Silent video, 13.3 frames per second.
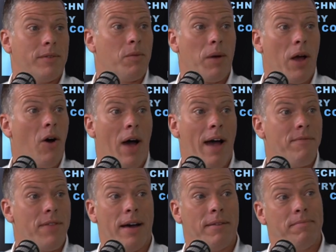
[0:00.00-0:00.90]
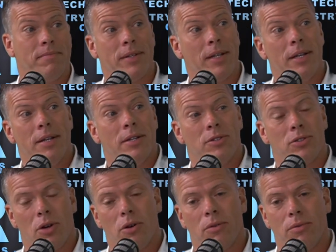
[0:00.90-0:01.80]
We all have that.
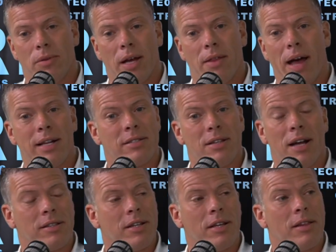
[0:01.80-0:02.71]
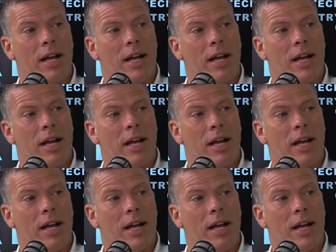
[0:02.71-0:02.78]
So that's not the